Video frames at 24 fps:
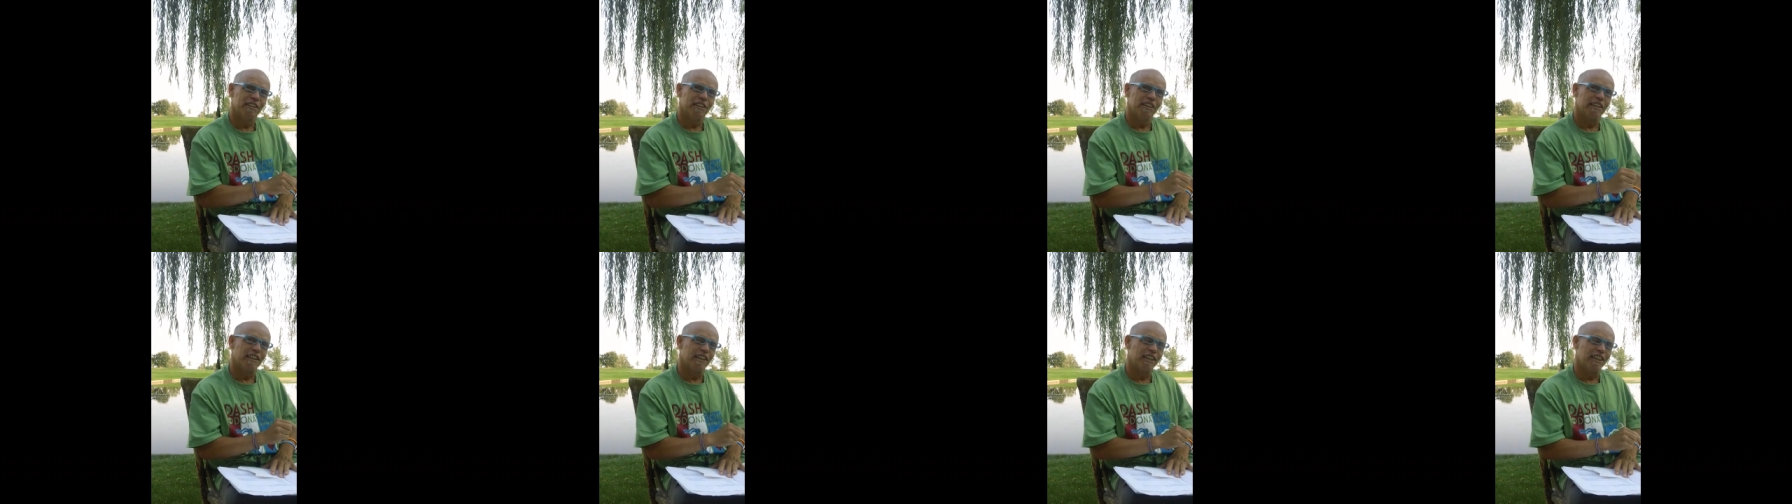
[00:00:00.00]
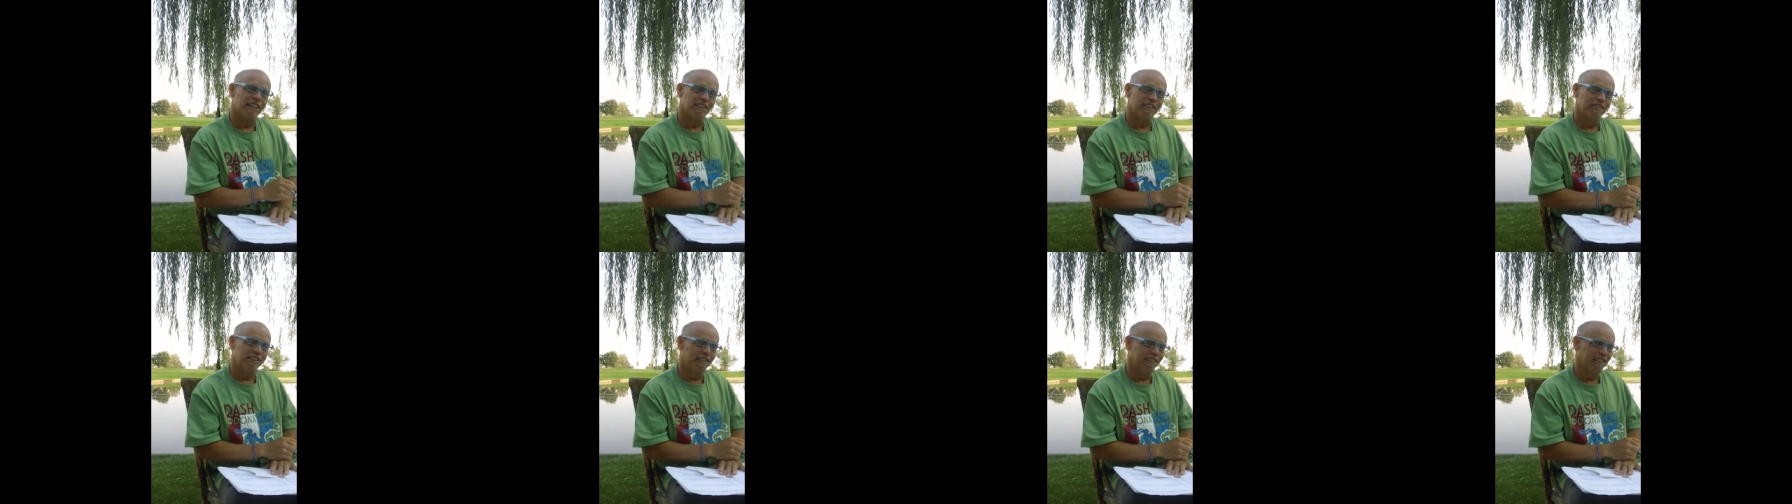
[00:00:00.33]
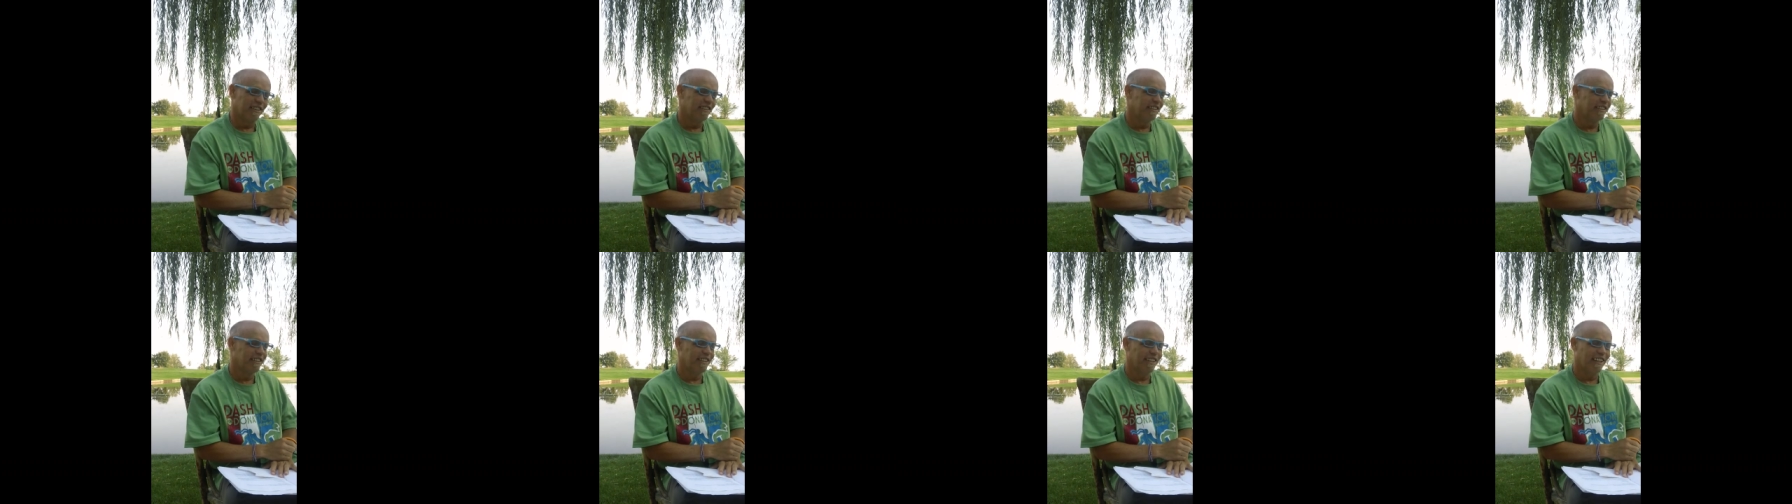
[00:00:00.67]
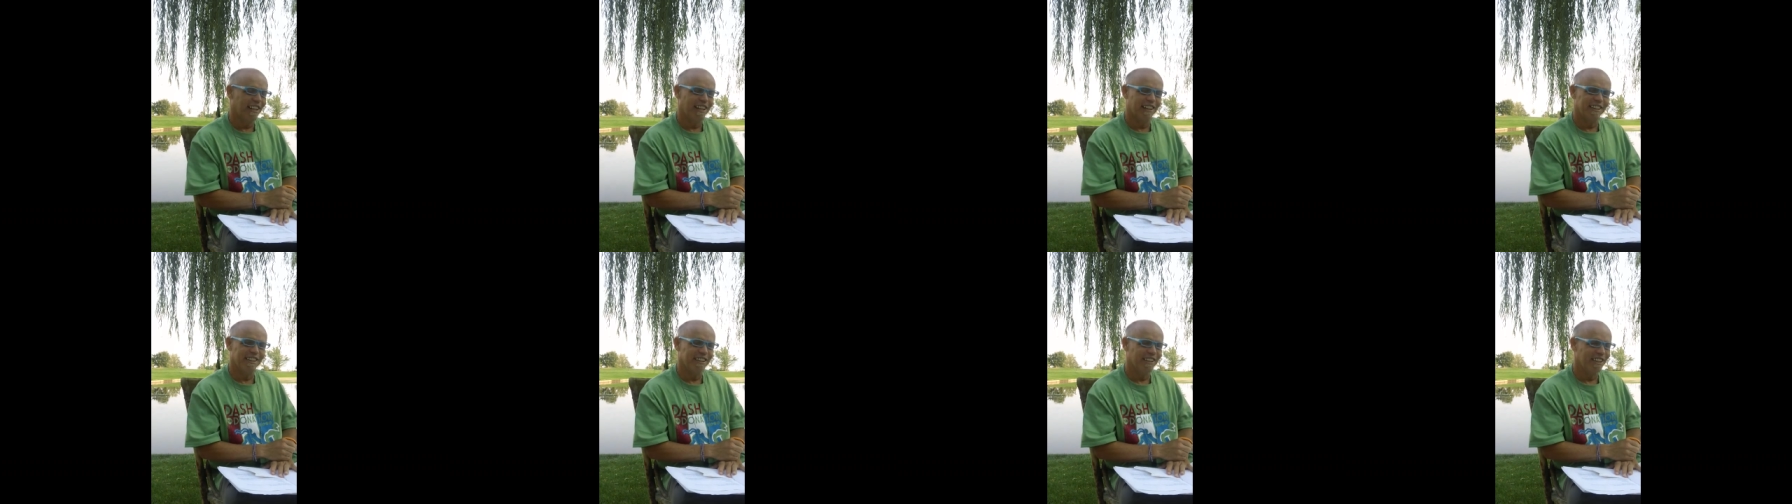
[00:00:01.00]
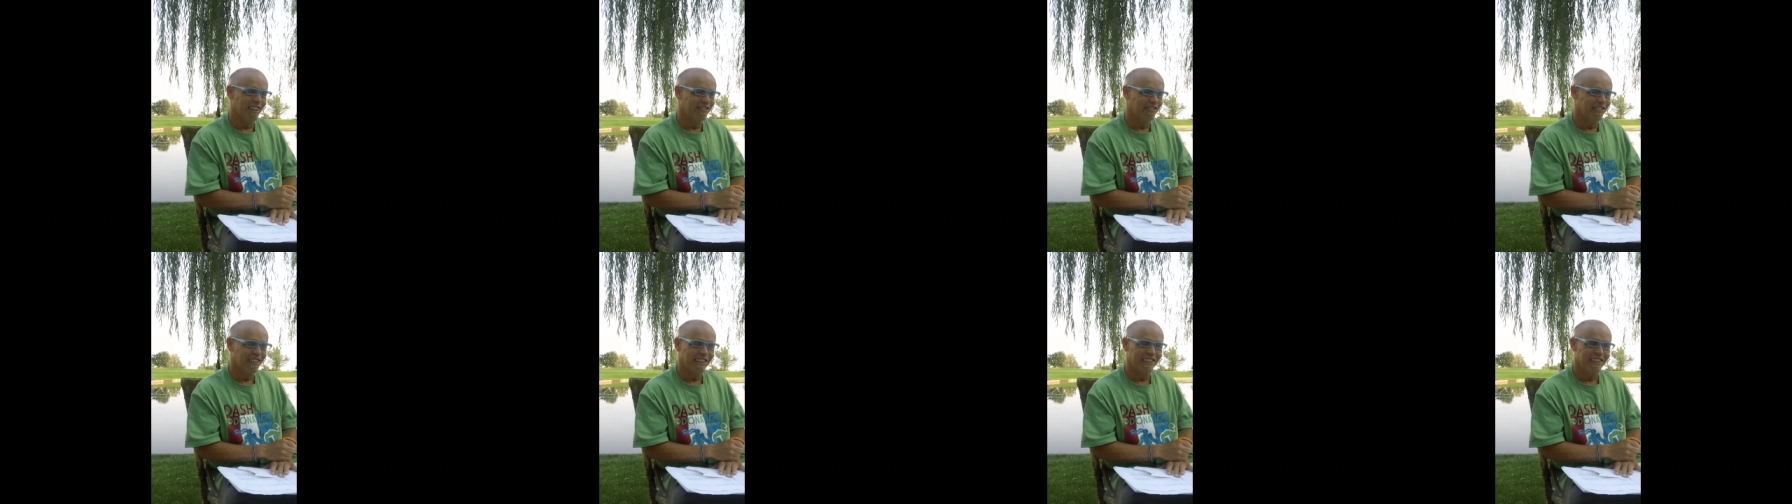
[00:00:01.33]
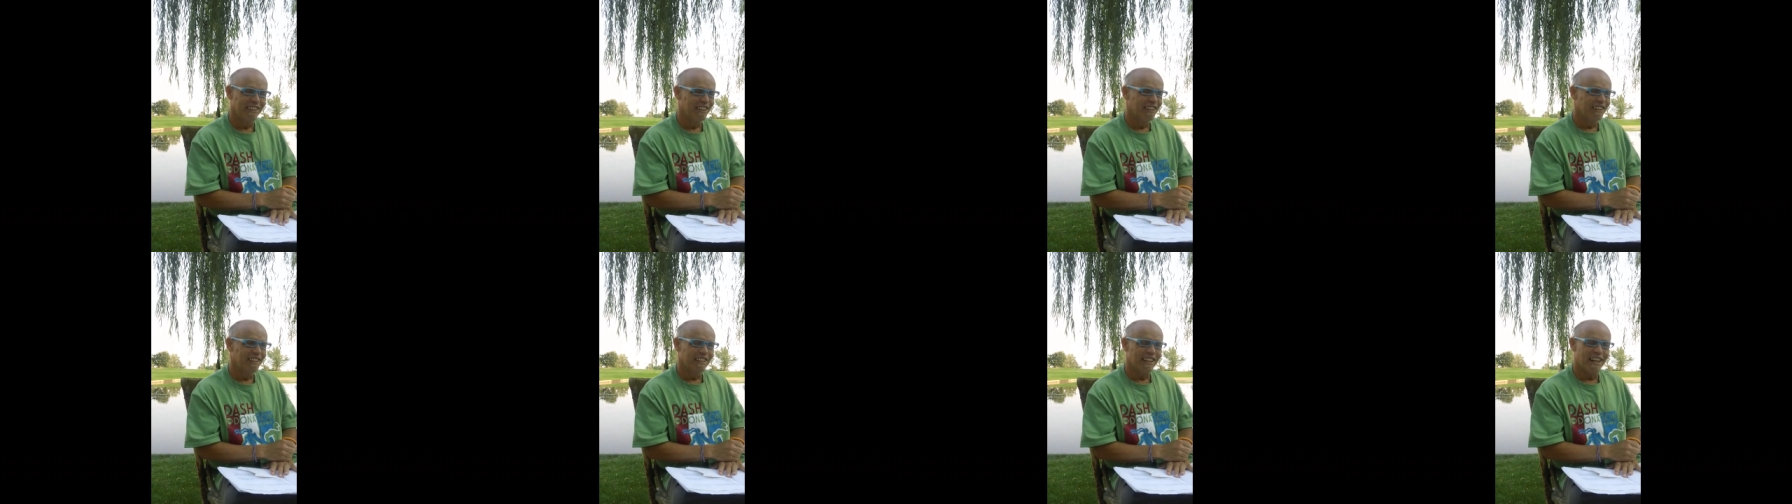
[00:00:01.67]
You know, I loved it.
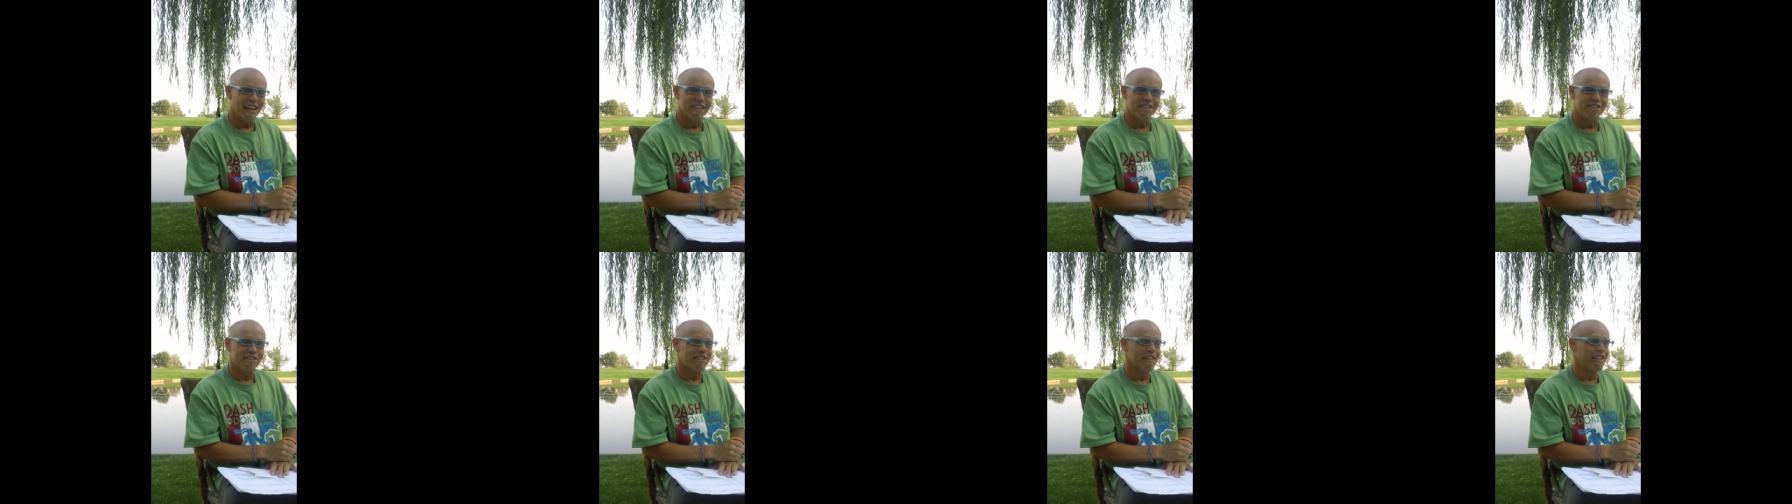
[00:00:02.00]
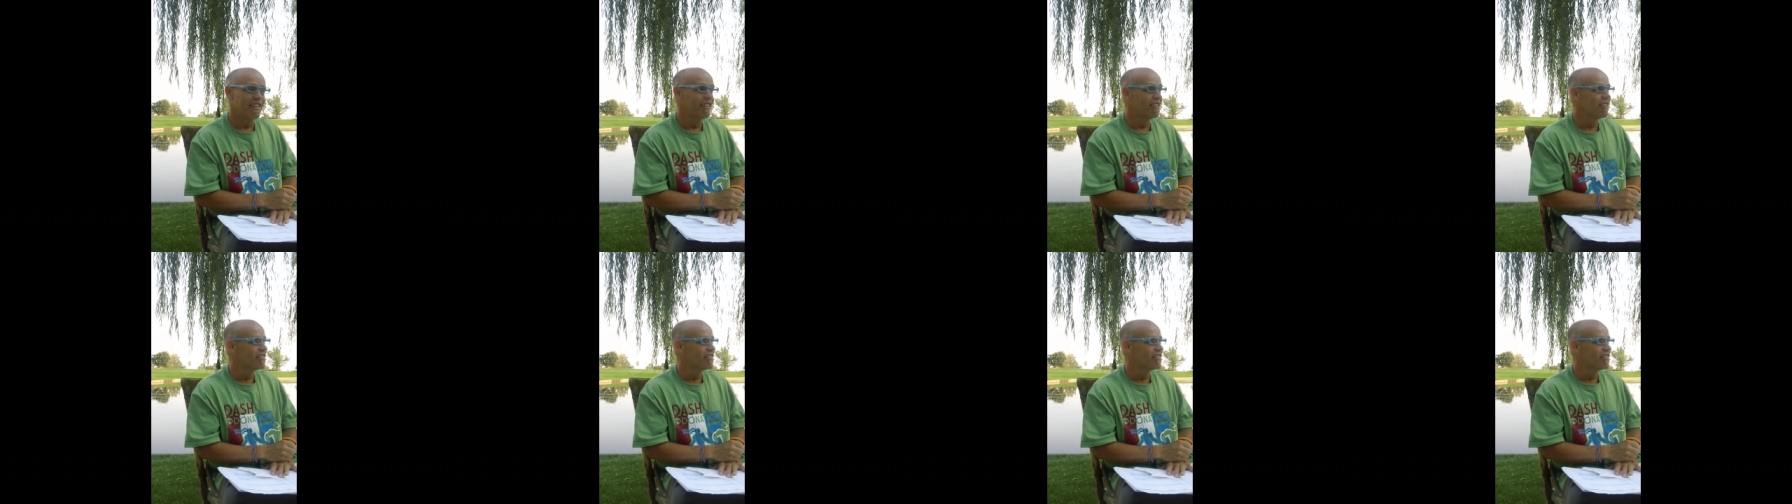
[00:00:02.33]
I treated